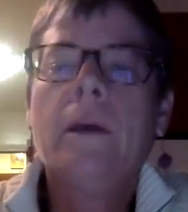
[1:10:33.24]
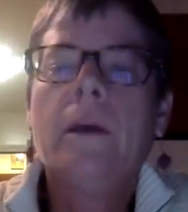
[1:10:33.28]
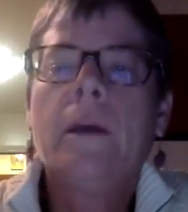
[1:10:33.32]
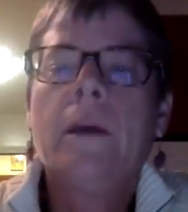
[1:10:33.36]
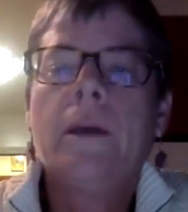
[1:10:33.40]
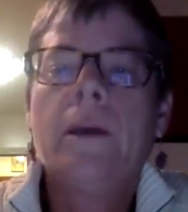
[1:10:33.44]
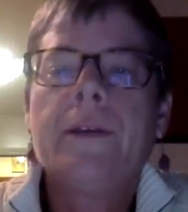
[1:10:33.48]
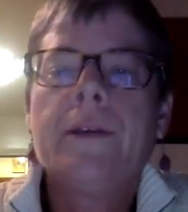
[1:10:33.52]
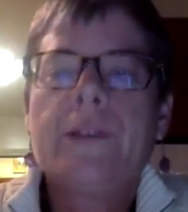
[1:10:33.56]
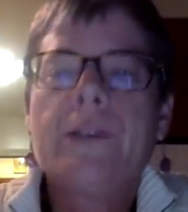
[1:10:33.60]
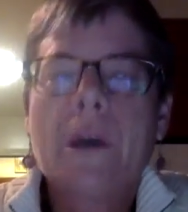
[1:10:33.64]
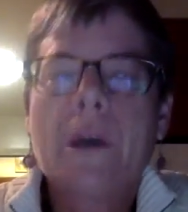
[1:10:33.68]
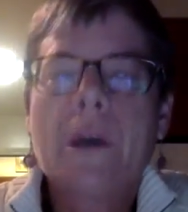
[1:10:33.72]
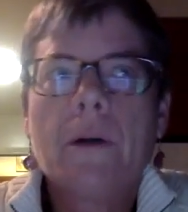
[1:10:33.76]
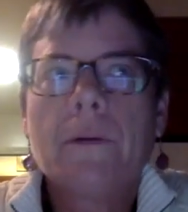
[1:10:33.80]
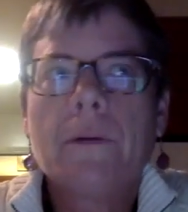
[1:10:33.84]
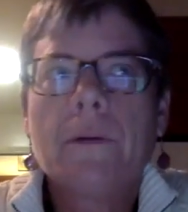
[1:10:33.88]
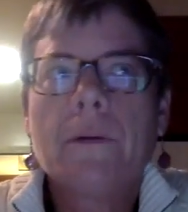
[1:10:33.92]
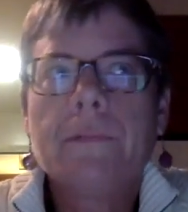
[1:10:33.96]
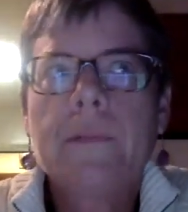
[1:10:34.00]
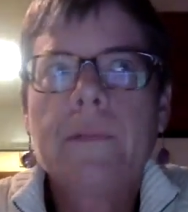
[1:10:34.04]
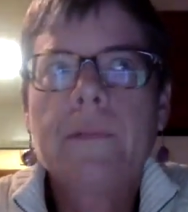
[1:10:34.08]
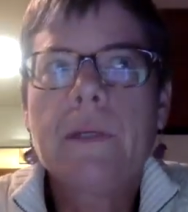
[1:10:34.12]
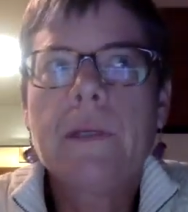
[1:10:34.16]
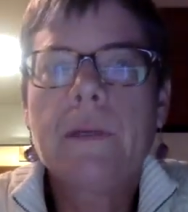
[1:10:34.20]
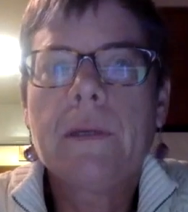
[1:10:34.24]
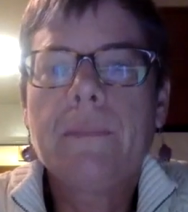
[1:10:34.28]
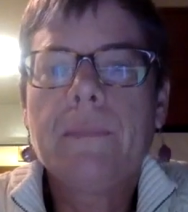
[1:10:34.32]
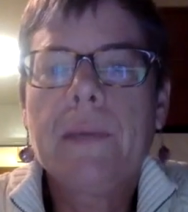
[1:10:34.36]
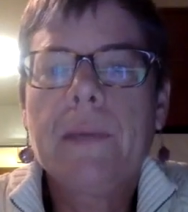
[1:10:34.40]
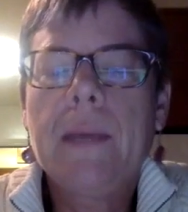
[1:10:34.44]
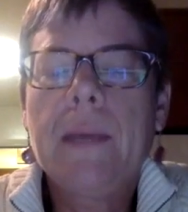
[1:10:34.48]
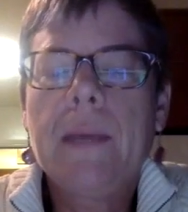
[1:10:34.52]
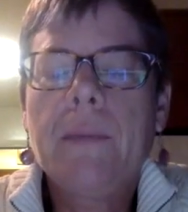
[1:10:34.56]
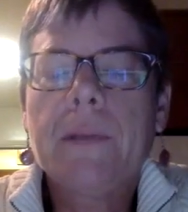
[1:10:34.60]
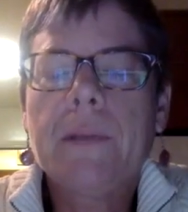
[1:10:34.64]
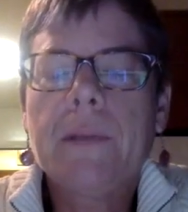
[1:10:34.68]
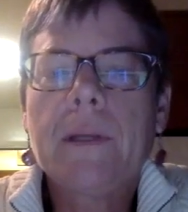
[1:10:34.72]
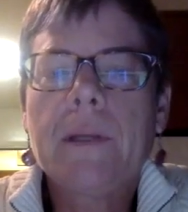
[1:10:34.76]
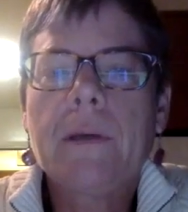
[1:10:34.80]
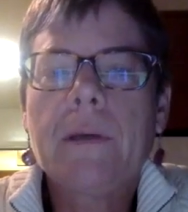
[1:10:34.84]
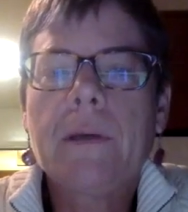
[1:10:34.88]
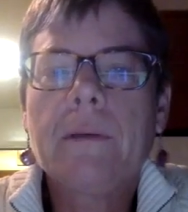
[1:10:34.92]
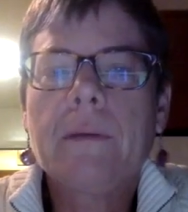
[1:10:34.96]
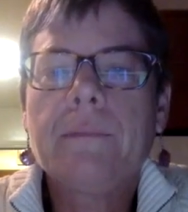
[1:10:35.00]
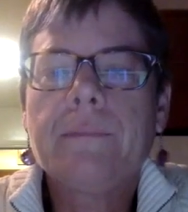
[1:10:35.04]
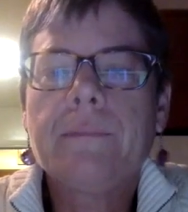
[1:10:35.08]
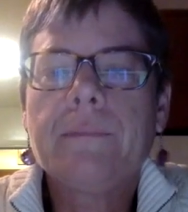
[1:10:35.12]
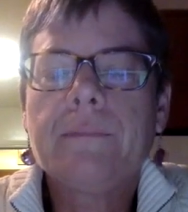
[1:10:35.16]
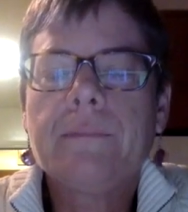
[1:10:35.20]
So to be able to
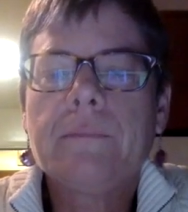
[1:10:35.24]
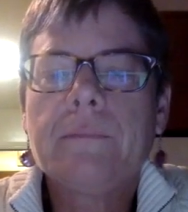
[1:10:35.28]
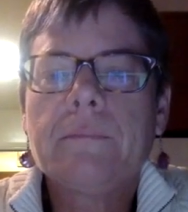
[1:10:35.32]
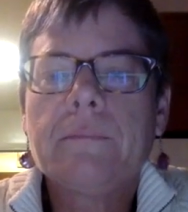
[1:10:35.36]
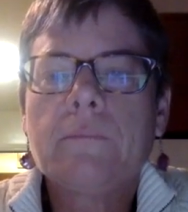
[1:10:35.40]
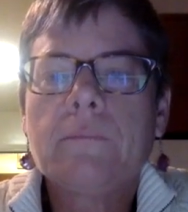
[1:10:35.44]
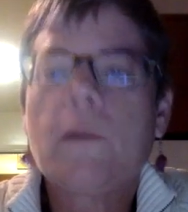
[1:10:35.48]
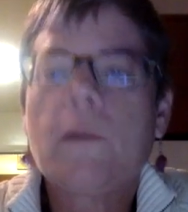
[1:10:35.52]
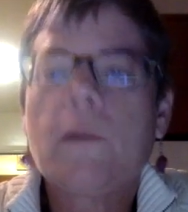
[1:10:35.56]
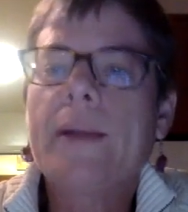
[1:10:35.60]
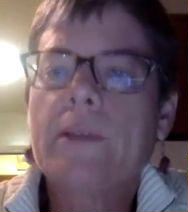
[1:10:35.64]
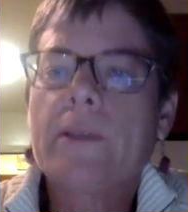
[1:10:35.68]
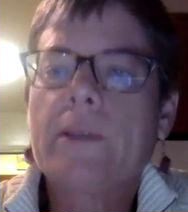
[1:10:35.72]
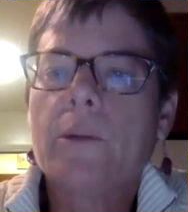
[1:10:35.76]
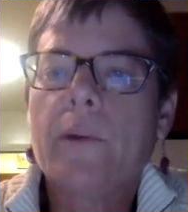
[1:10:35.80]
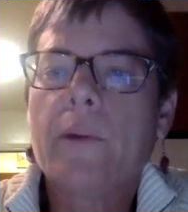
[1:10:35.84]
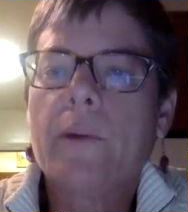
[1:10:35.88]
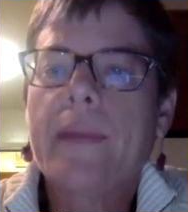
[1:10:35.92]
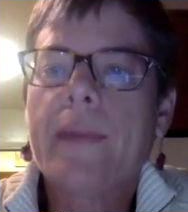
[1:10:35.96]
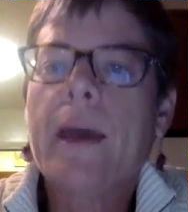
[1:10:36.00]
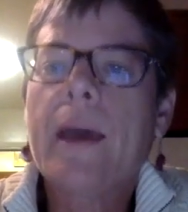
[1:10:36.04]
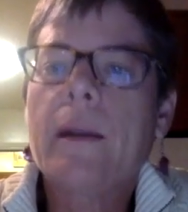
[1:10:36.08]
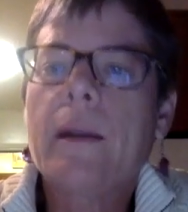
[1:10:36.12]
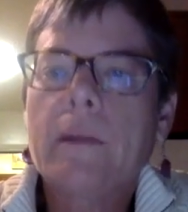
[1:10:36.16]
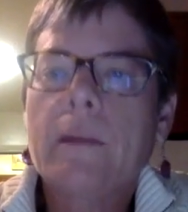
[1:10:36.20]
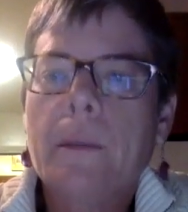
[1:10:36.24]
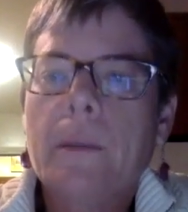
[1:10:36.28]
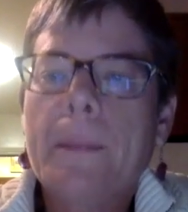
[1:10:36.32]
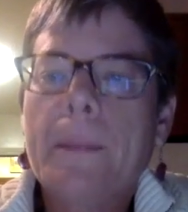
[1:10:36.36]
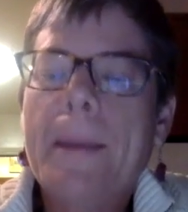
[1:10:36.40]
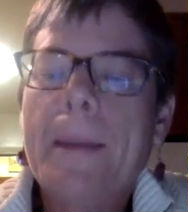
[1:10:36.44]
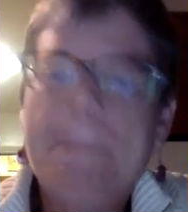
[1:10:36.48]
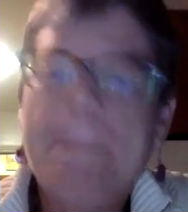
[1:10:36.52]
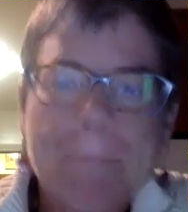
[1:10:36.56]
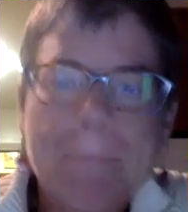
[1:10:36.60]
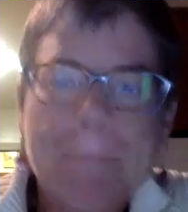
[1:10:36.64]
wrestle with that a little bit.